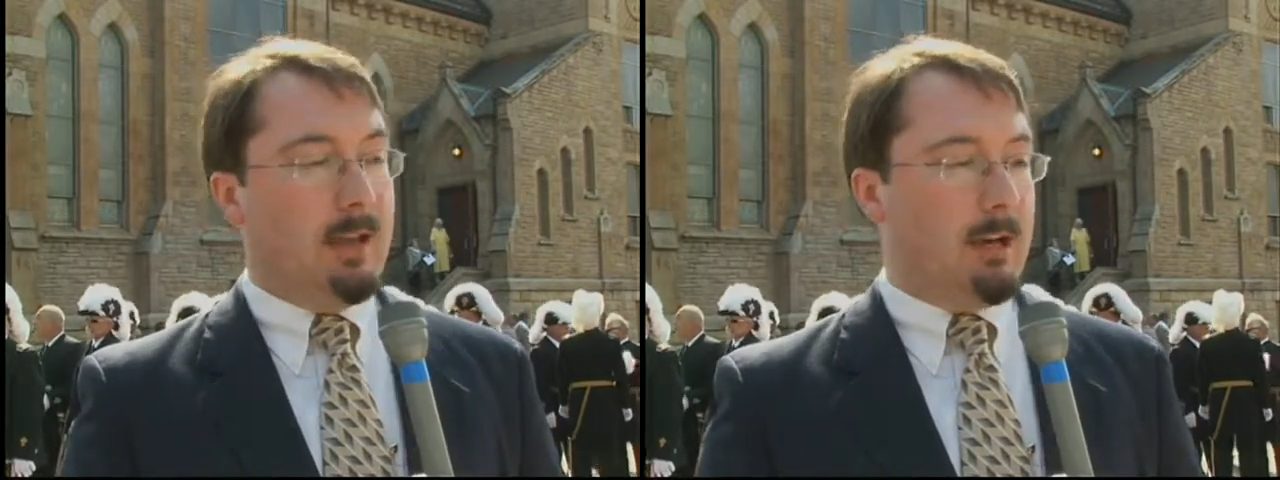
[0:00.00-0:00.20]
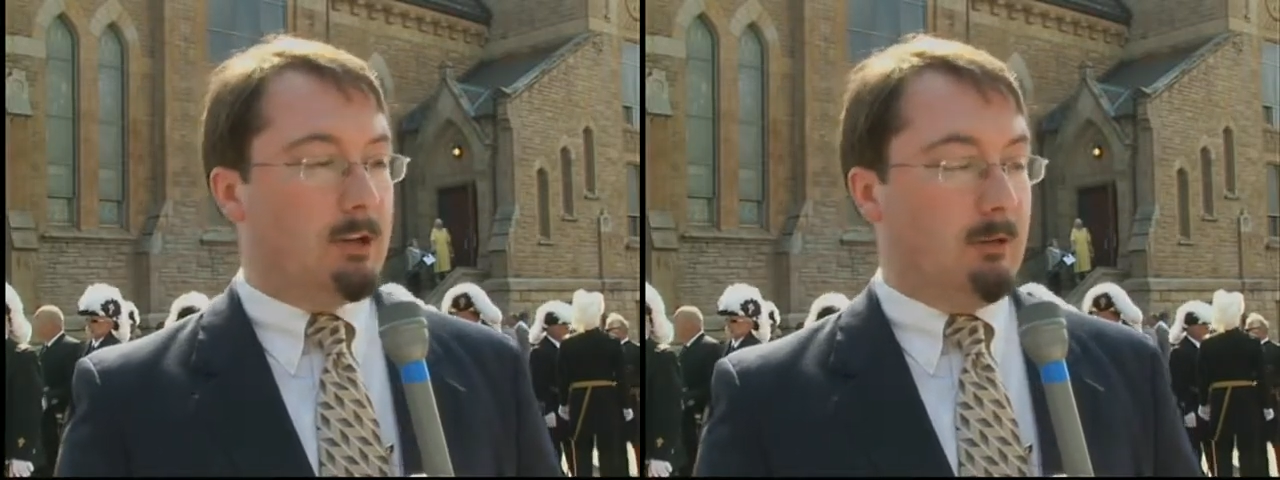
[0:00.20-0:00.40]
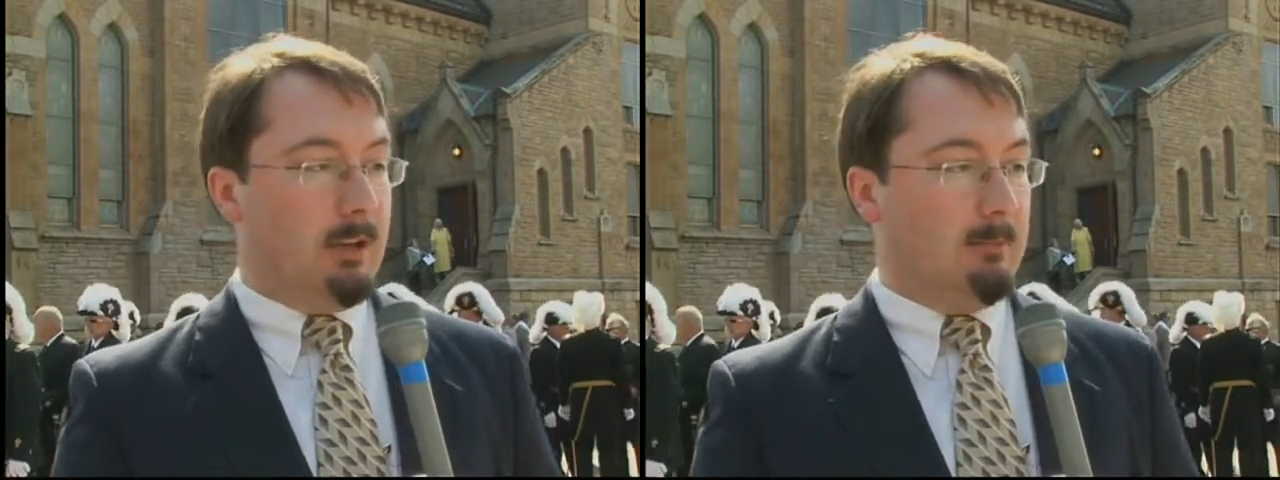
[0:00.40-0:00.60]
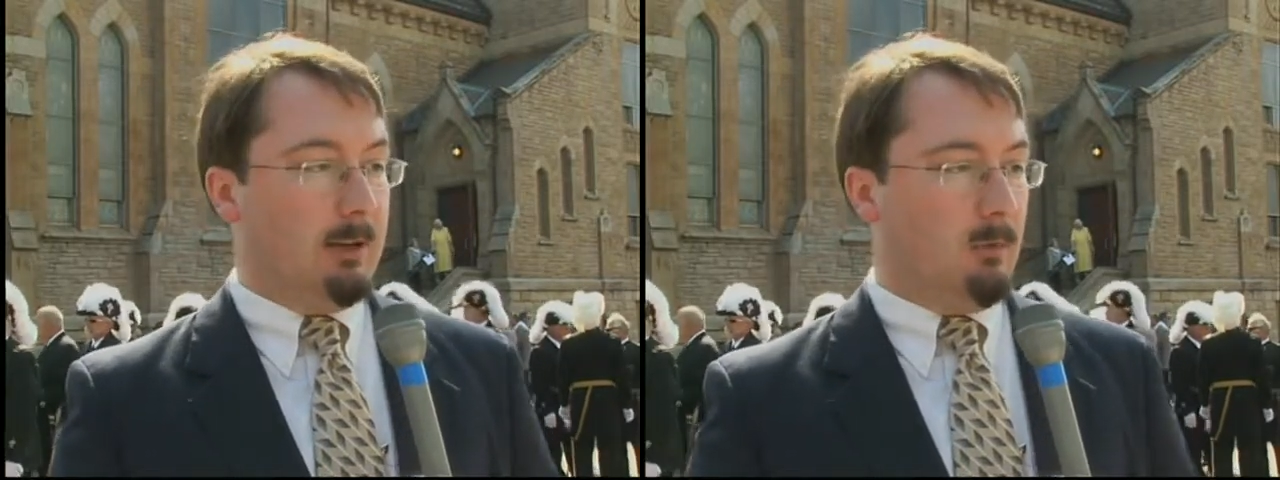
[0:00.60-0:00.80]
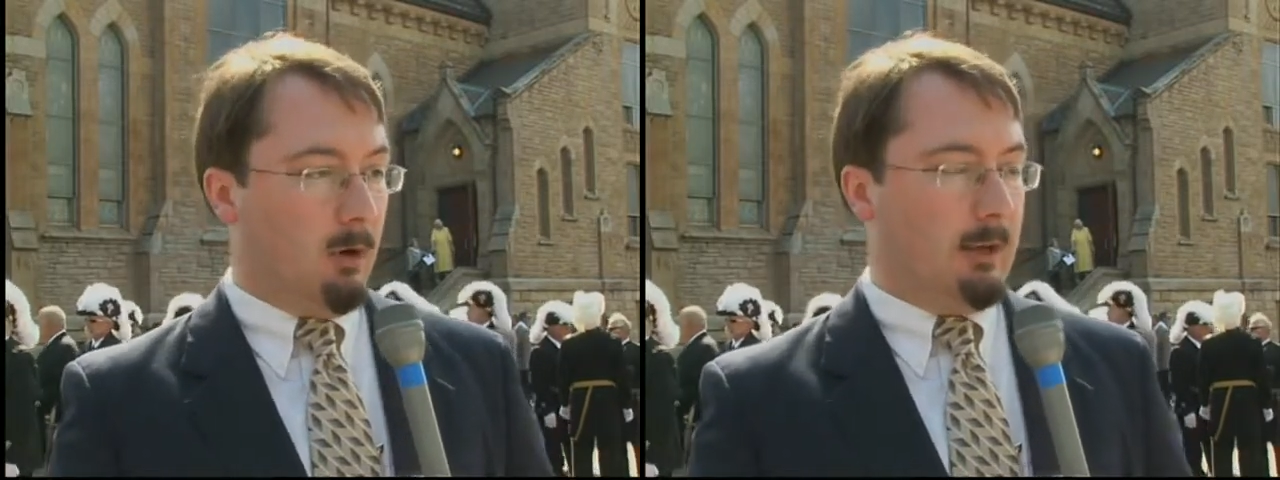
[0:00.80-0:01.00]
actually
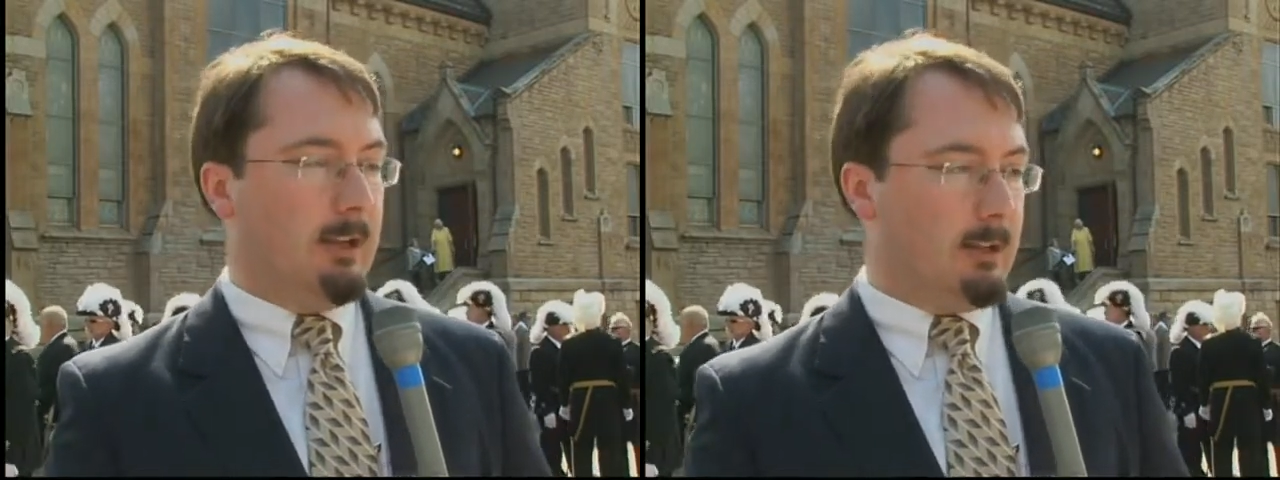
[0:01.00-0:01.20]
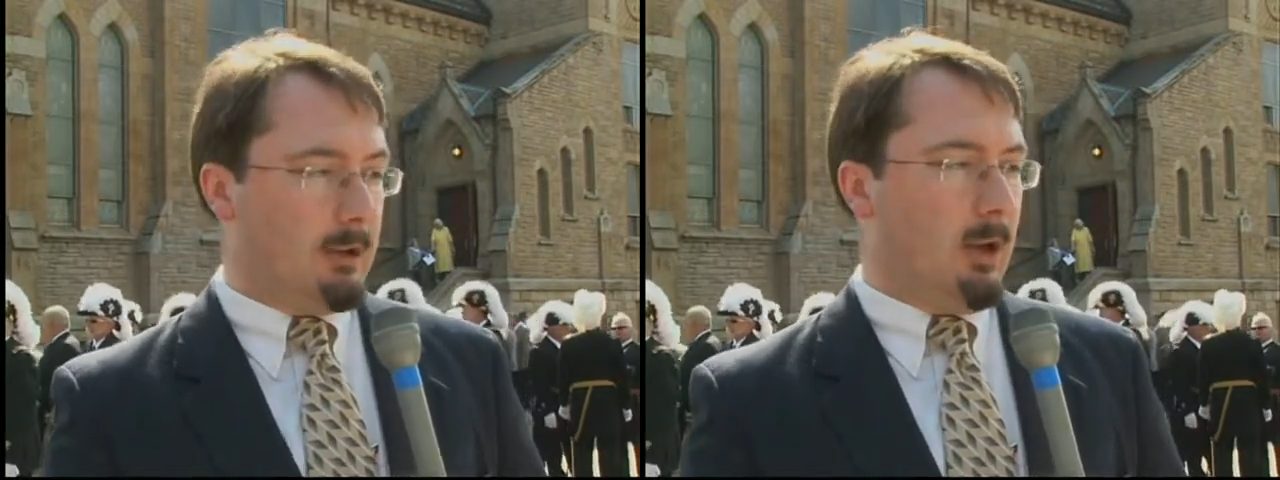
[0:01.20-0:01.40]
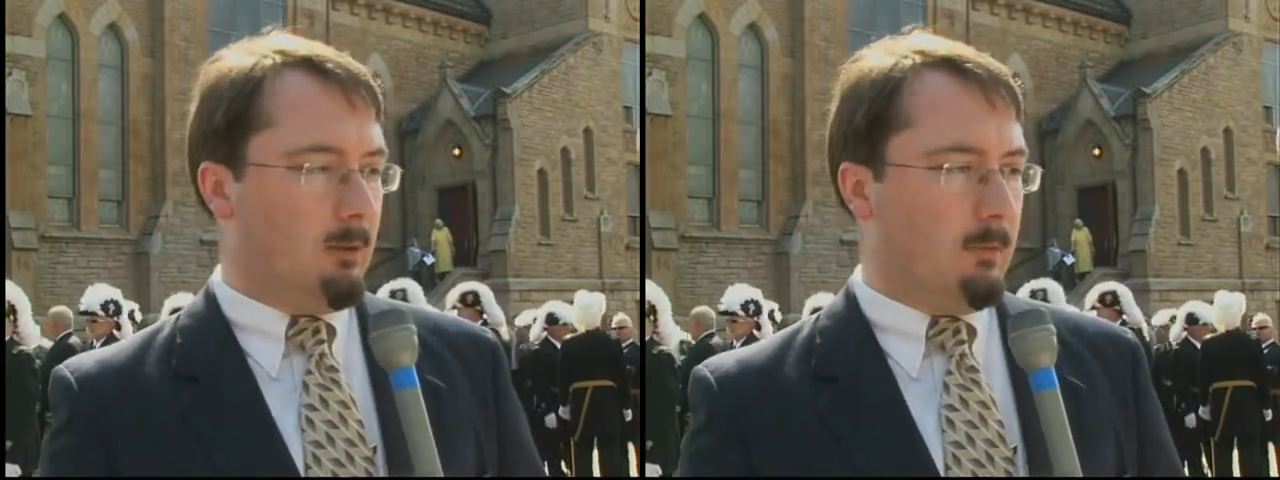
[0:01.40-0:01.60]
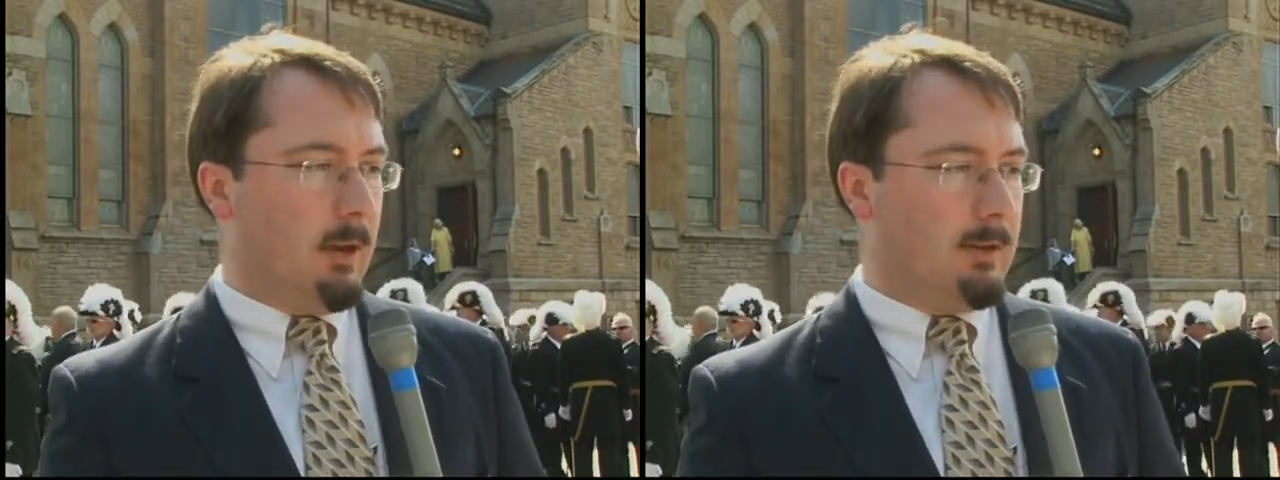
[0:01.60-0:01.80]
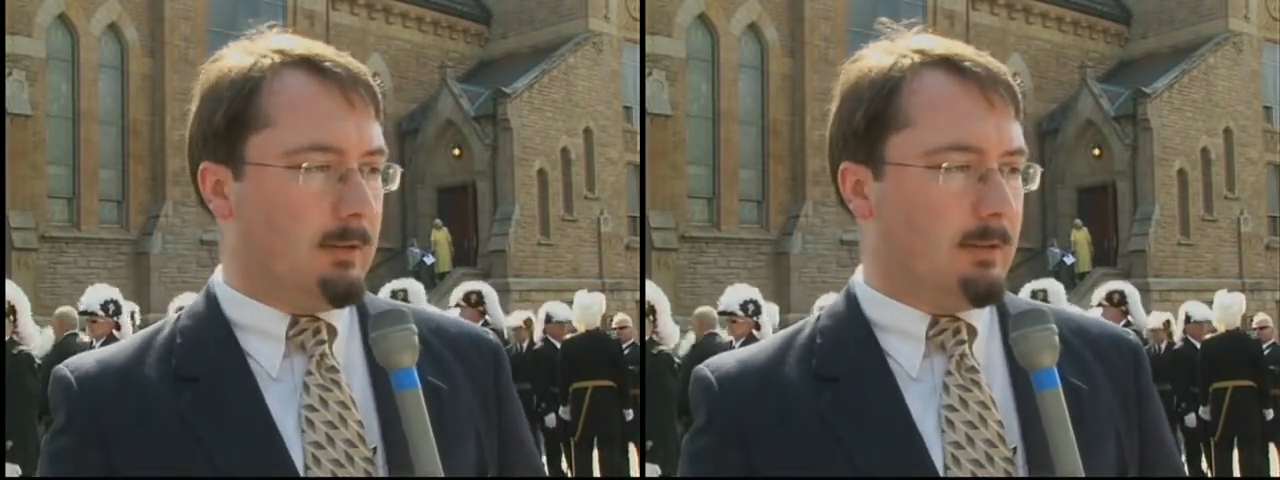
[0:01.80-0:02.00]
be working
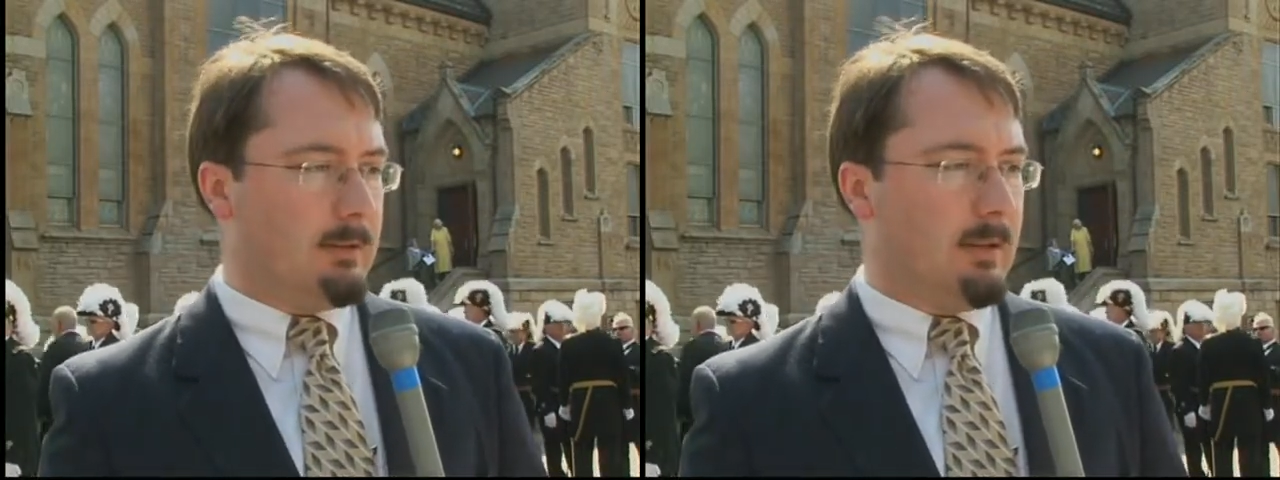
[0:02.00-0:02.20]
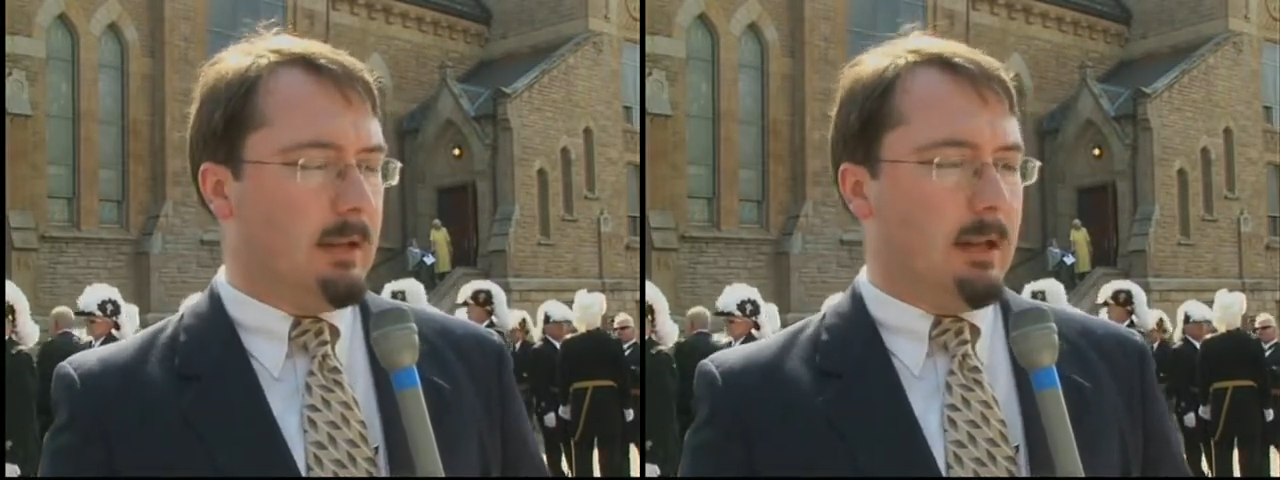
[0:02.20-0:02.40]
stonemasons,